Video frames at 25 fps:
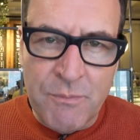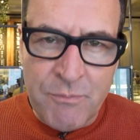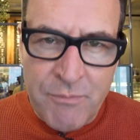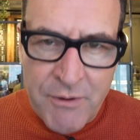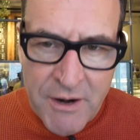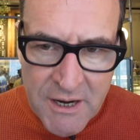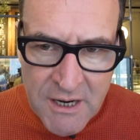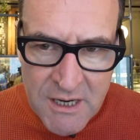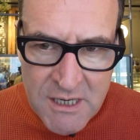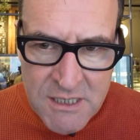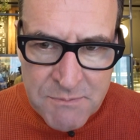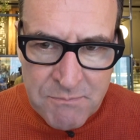to
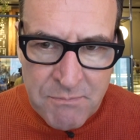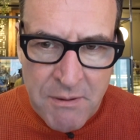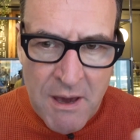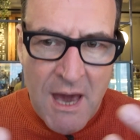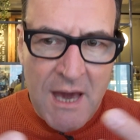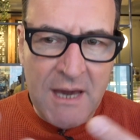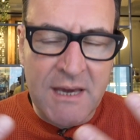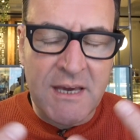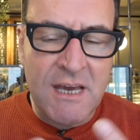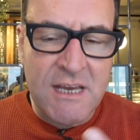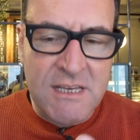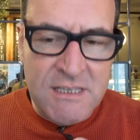bring us
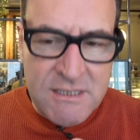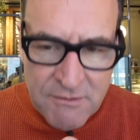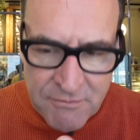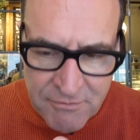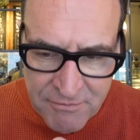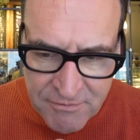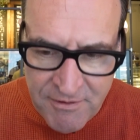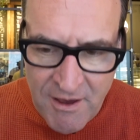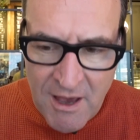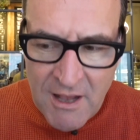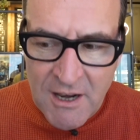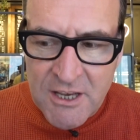back into
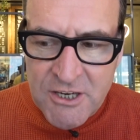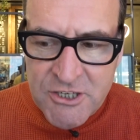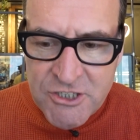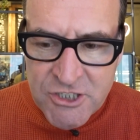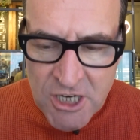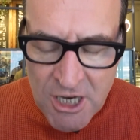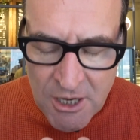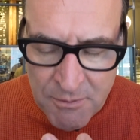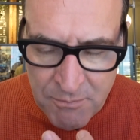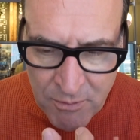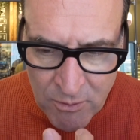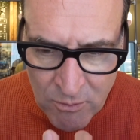
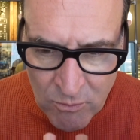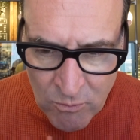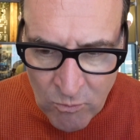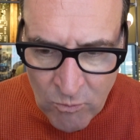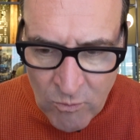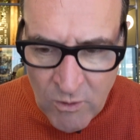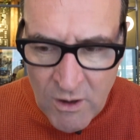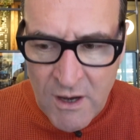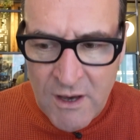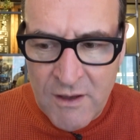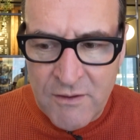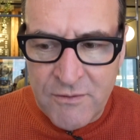fellowship
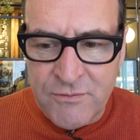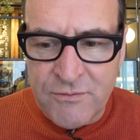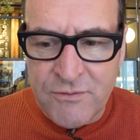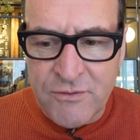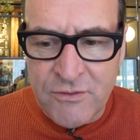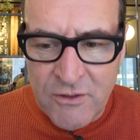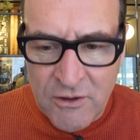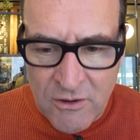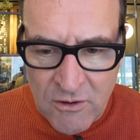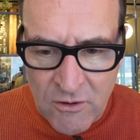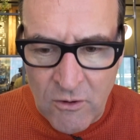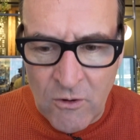with
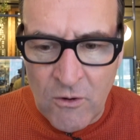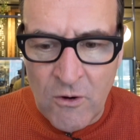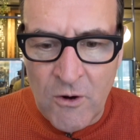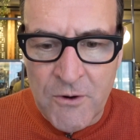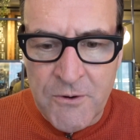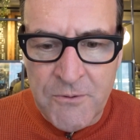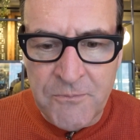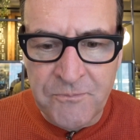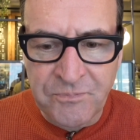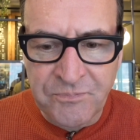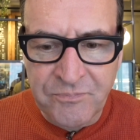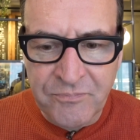the
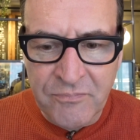Lord.